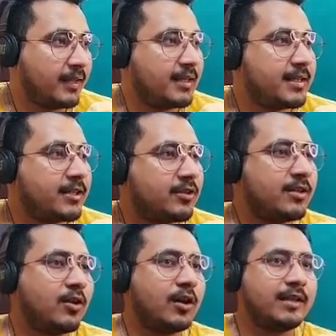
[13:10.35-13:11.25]
It is
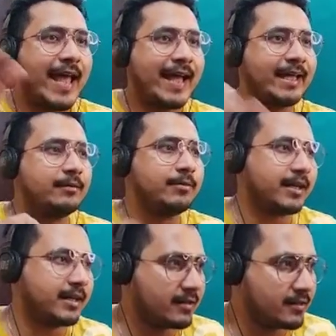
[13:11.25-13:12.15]
actually called the angle
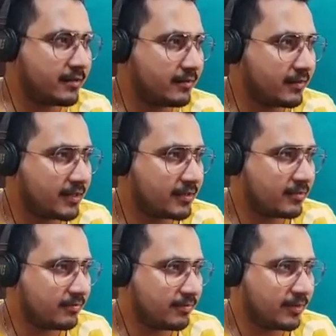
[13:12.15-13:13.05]
brackets.
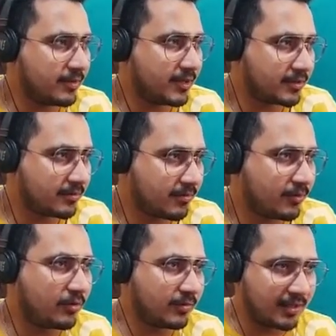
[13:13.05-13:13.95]
This you
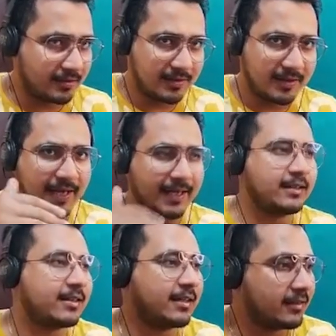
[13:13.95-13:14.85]
know that
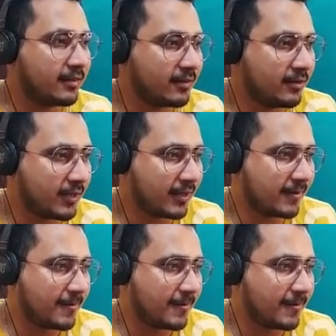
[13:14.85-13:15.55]
angle bracket.